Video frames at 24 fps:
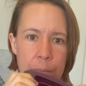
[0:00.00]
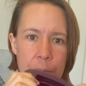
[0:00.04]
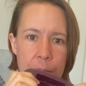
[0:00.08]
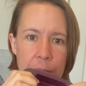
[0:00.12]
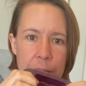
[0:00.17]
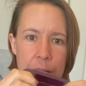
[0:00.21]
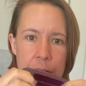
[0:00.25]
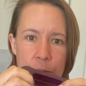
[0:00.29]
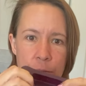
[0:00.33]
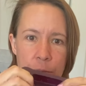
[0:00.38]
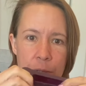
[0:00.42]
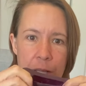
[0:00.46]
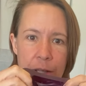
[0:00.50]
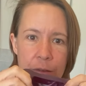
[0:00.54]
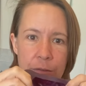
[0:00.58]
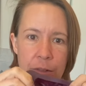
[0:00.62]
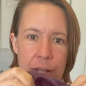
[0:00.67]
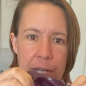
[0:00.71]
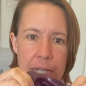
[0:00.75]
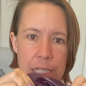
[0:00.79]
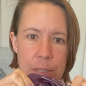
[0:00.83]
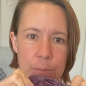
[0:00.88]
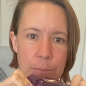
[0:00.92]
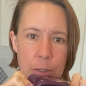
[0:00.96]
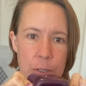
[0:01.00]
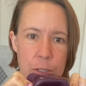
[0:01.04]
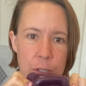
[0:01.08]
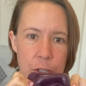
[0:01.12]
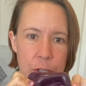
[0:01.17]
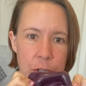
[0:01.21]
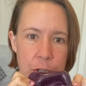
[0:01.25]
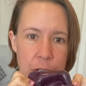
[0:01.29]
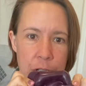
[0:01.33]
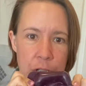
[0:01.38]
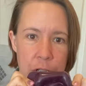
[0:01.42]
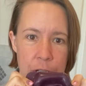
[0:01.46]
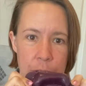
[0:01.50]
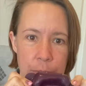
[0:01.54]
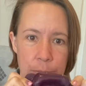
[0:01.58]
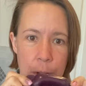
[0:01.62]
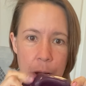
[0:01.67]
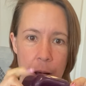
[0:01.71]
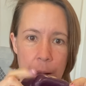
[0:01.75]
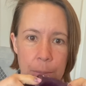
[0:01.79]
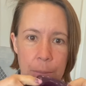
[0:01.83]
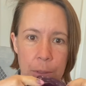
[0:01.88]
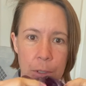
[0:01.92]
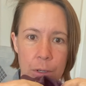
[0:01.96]
it's really flexible. So you could just
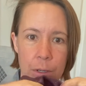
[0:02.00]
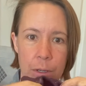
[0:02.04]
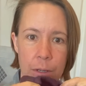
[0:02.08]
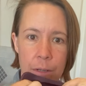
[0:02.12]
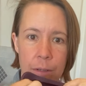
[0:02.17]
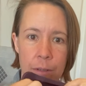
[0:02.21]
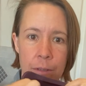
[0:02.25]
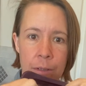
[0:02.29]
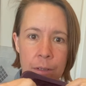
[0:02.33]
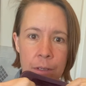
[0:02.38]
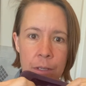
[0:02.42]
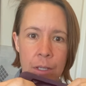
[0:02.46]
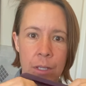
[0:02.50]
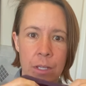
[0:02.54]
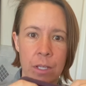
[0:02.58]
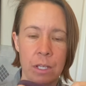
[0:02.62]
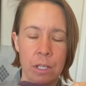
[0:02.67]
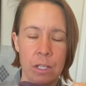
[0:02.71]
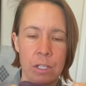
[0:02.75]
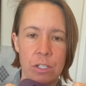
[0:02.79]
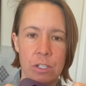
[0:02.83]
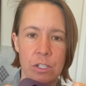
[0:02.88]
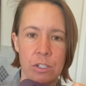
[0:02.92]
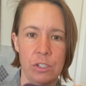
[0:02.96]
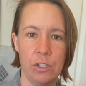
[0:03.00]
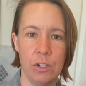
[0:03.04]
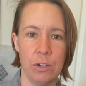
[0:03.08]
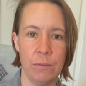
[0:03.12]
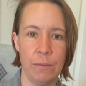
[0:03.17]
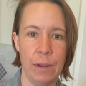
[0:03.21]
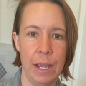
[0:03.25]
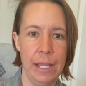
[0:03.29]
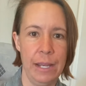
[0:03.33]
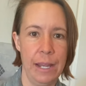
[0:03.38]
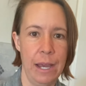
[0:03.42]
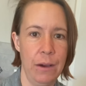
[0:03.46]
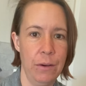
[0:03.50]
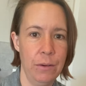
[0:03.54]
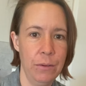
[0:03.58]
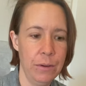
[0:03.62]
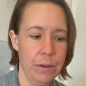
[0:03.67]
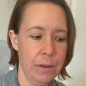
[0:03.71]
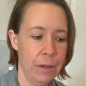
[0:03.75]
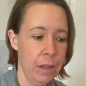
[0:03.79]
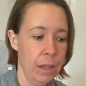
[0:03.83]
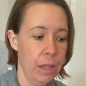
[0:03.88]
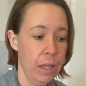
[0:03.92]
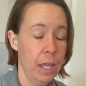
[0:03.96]
pop your dessert right
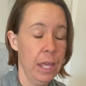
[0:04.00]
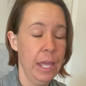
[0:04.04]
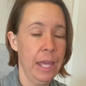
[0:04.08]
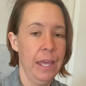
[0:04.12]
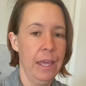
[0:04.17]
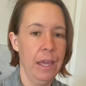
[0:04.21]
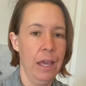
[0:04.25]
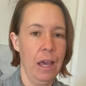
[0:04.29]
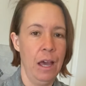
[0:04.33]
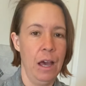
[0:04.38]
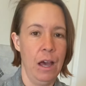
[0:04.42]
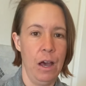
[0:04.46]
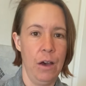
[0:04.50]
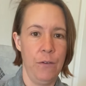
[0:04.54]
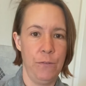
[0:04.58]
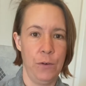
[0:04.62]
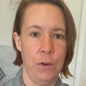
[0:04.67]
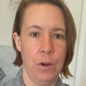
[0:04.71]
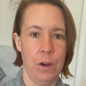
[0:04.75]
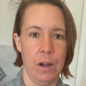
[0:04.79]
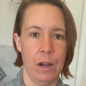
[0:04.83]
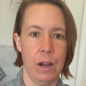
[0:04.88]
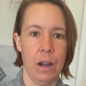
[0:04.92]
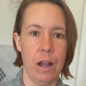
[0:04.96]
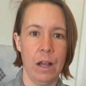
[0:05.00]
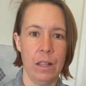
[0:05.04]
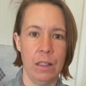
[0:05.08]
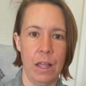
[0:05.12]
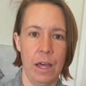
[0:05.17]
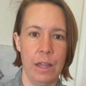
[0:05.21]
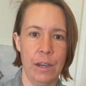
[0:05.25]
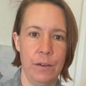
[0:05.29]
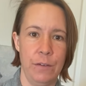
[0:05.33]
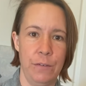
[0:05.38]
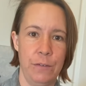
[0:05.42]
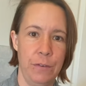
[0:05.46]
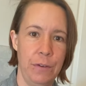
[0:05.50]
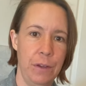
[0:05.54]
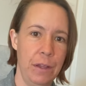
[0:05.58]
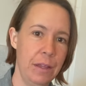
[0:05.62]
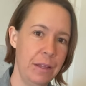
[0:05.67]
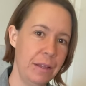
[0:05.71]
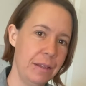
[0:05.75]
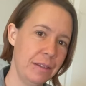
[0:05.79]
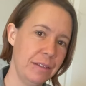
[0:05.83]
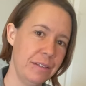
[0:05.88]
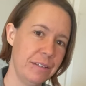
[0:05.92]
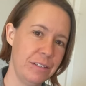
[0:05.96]
out. For a lot of
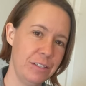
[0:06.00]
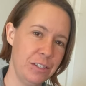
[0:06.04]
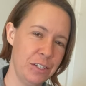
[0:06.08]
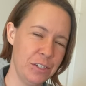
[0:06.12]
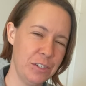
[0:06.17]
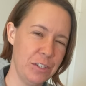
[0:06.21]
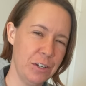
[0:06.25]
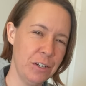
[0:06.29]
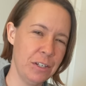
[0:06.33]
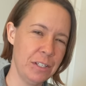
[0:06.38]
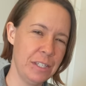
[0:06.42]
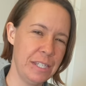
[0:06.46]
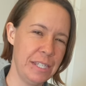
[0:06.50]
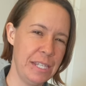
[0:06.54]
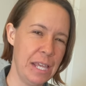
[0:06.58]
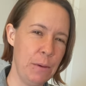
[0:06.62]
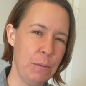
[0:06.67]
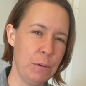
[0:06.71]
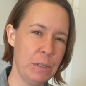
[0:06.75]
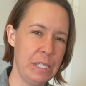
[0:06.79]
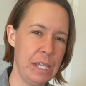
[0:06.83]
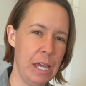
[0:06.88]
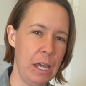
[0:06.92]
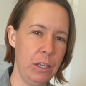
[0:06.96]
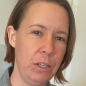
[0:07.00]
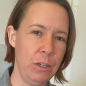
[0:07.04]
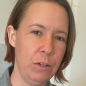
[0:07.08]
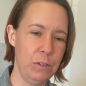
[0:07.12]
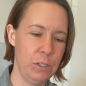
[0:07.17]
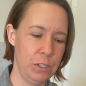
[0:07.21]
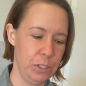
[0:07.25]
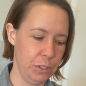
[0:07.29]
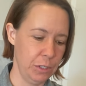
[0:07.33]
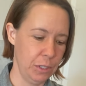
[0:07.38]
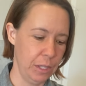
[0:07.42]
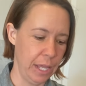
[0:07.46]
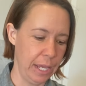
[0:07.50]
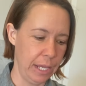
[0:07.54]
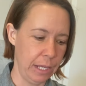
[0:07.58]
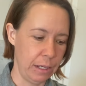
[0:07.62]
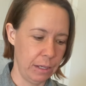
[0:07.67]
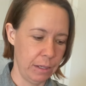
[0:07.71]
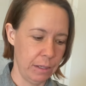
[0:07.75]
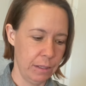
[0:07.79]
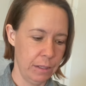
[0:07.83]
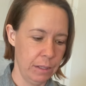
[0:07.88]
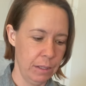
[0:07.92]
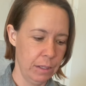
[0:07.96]
desserts, they will tell you to
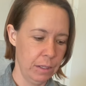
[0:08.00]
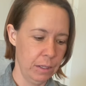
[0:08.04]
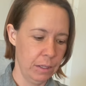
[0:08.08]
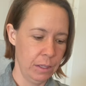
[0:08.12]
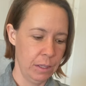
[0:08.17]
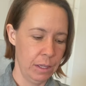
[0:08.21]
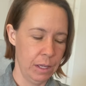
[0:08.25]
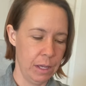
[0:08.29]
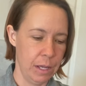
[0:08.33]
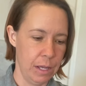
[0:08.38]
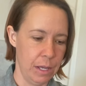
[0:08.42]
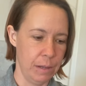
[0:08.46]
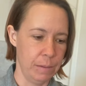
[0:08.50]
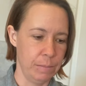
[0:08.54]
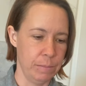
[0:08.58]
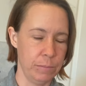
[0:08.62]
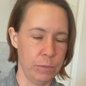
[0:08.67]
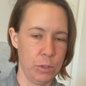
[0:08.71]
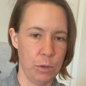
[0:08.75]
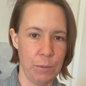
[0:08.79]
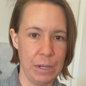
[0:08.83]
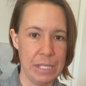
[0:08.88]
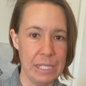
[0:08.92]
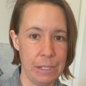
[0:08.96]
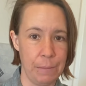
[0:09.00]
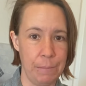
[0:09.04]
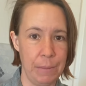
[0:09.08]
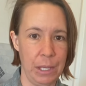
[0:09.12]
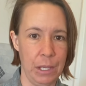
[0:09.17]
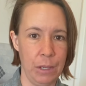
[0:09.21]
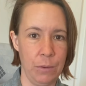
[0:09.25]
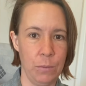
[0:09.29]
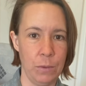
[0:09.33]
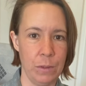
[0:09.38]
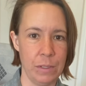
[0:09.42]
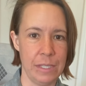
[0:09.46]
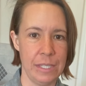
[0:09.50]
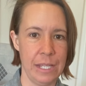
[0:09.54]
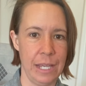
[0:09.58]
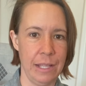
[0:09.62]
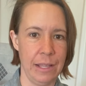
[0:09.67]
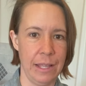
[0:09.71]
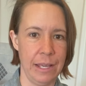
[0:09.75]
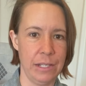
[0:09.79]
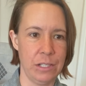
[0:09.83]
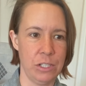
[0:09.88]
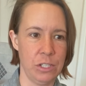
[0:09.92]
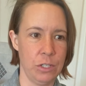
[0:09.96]
like the recipe will say
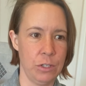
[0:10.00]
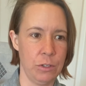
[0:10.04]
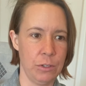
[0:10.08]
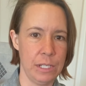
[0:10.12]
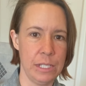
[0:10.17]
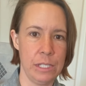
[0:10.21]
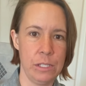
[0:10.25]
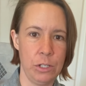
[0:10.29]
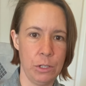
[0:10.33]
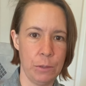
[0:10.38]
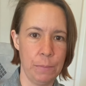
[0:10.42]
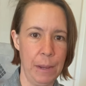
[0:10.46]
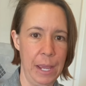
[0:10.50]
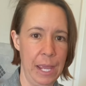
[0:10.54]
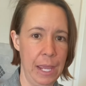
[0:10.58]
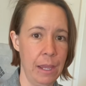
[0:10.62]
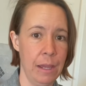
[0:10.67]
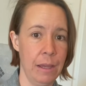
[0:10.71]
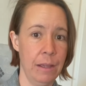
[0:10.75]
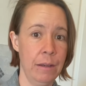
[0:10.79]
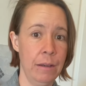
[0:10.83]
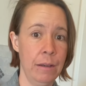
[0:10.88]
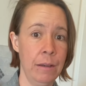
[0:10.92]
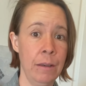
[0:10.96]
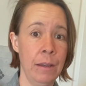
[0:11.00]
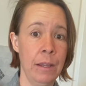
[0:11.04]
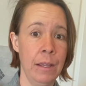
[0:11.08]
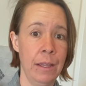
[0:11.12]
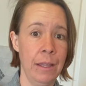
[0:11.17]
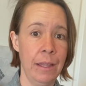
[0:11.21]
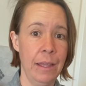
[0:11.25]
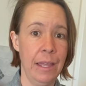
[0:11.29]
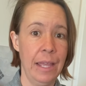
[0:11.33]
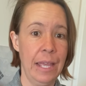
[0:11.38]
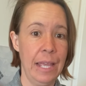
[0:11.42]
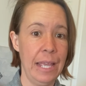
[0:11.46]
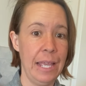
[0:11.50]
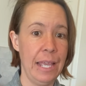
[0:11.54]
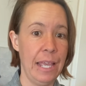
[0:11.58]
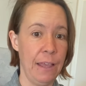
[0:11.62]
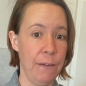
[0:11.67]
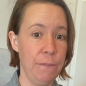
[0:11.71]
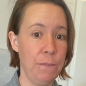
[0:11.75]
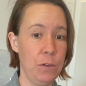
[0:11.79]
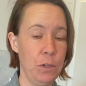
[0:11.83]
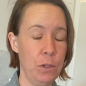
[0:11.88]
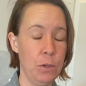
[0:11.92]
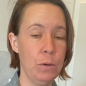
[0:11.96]
like to grease your pan.
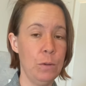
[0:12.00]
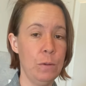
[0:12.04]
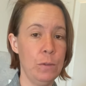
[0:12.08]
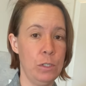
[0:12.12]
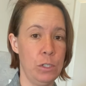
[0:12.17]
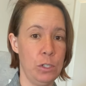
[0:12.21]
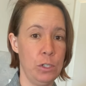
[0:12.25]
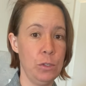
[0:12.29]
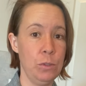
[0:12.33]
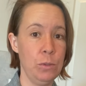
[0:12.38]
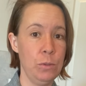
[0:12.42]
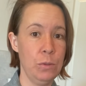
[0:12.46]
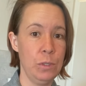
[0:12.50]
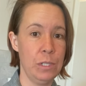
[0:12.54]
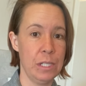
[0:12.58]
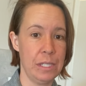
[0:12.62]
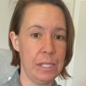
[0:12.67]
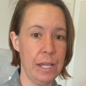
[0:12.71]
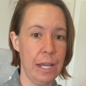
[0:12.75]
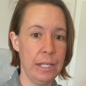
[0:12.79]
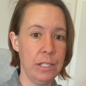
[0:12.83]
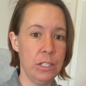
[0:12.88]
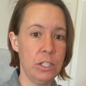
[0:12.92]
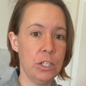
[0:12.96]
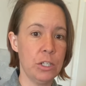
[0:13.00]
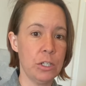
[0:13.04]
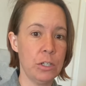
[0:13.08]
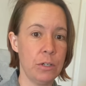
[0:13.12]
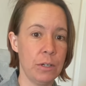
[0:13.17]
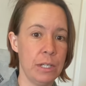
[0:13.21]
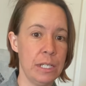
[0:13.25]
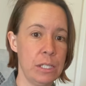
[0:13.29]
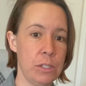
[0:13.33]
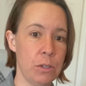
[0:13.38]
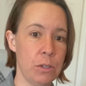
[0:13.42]
If you do decide to grease